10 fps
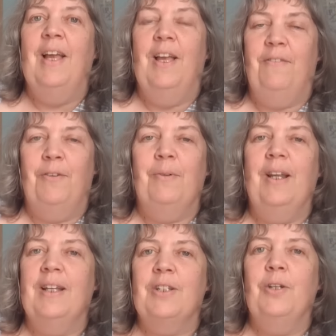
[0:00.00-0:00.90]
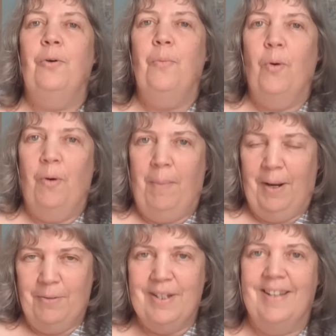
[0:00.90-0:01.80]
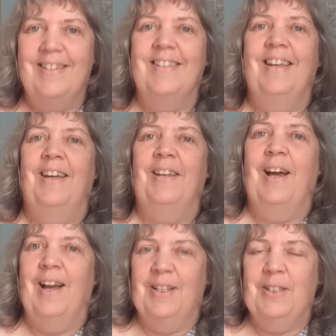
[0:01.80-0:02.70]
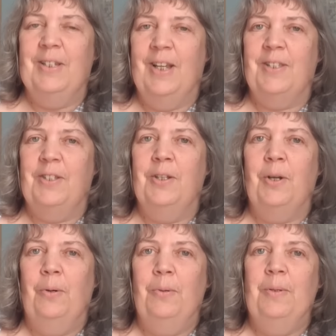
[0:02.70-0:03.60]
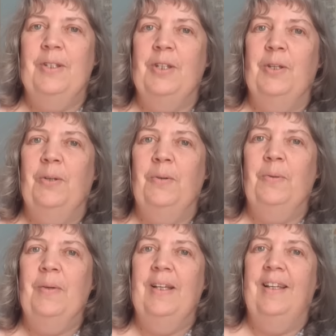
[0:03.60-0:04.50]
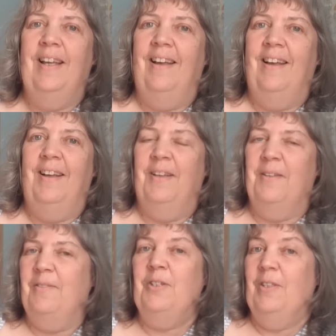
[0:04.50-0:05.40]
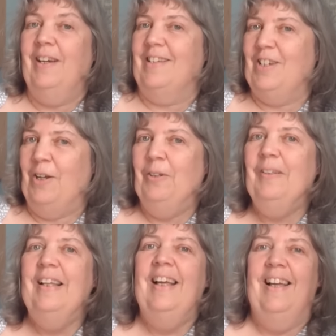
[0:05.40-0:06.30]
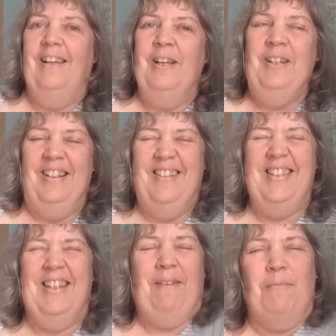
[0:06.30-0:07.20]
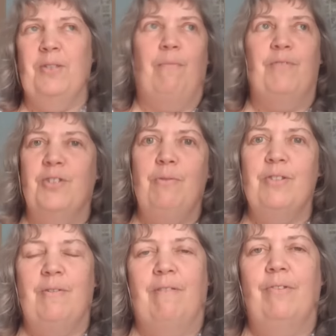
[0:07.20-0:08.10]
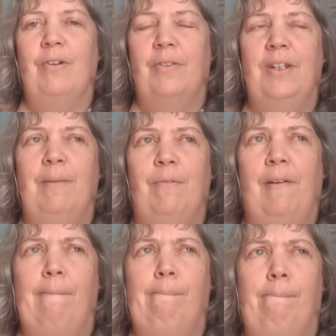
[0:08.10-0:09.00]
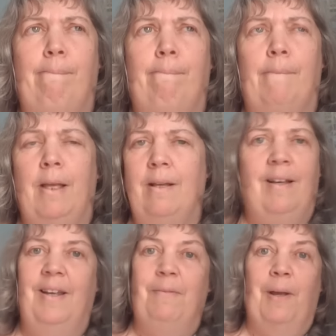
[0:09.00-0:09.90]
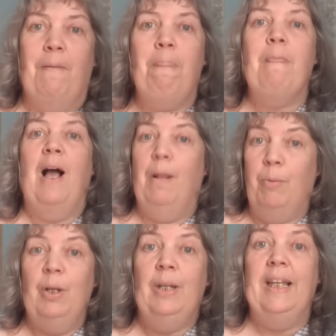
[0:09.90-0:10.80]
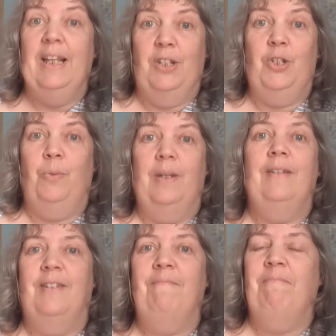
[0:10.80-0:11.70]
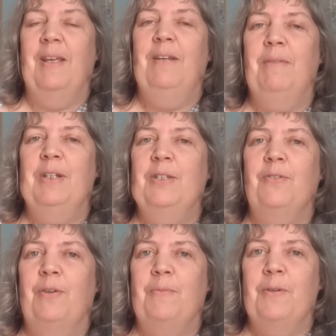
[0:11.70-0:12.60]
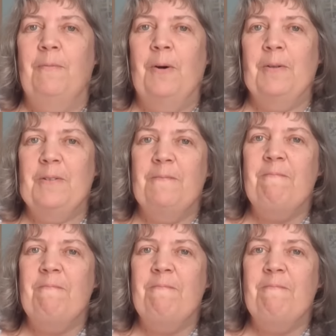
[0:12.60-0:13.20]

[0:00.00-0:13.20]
if you would like to know more about it, then I suggest you go to that channel. Isn't it? I'm so sorry, I've forgotten the name of it. Anyway, I'll put a link to it in the description box.